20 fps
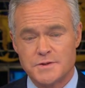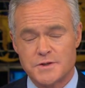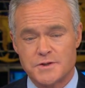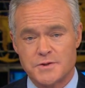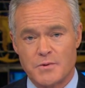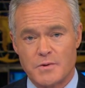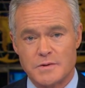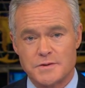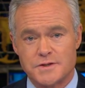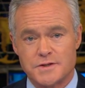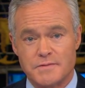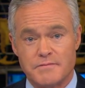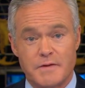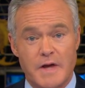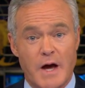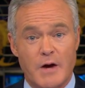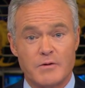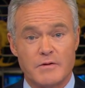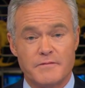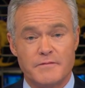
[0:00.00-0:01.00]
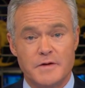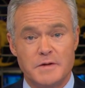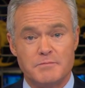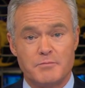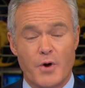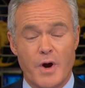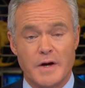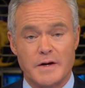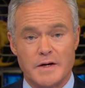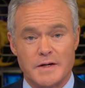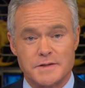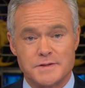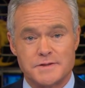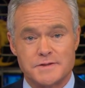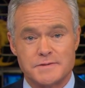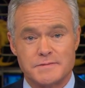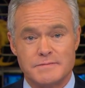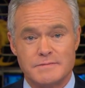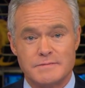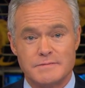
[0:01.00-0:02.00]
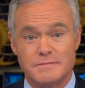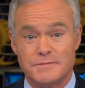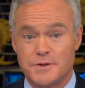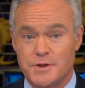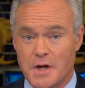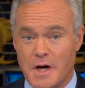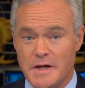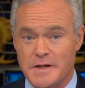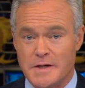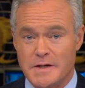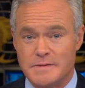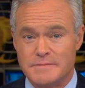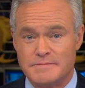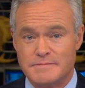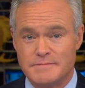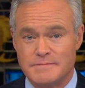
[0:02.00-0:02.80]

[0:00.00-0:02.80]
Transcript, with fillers: source of counterfeit products, China.